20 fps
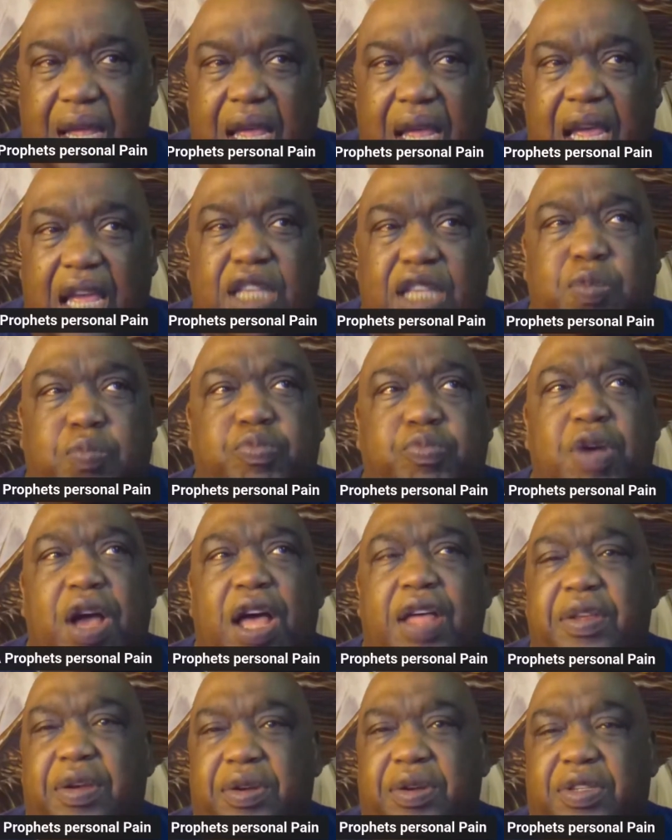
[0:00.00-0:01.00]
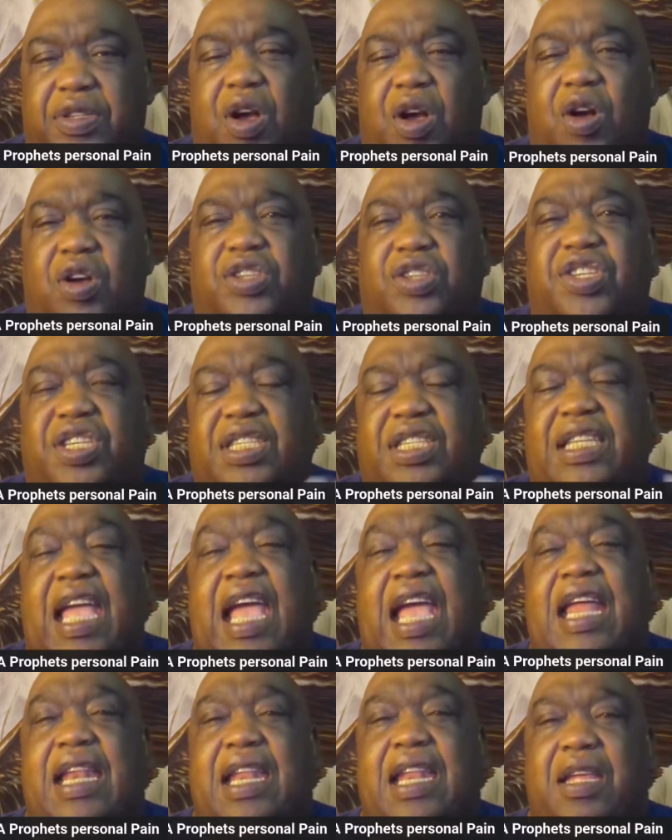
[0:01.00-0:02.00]
His brothers are
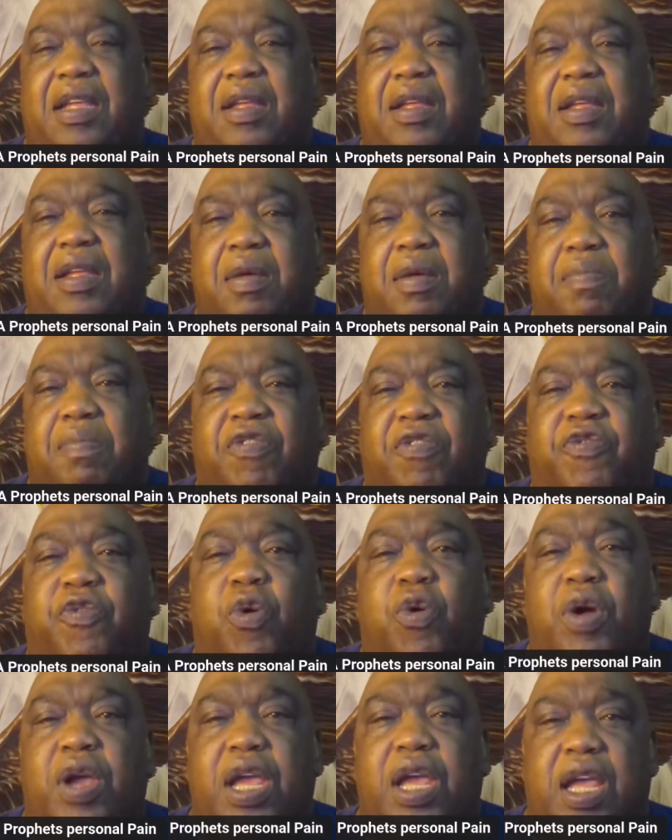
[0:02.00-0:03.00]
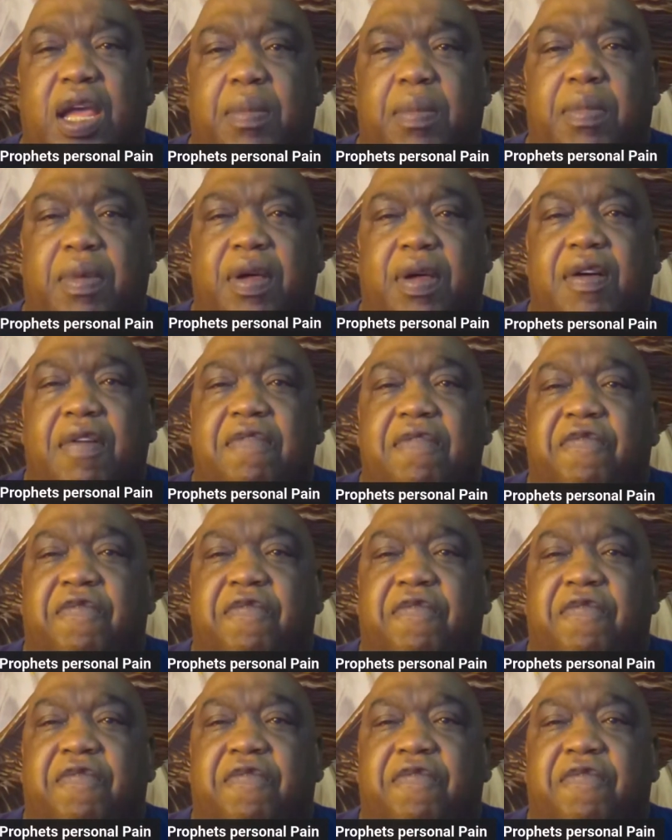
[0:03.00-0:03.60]
standing before him,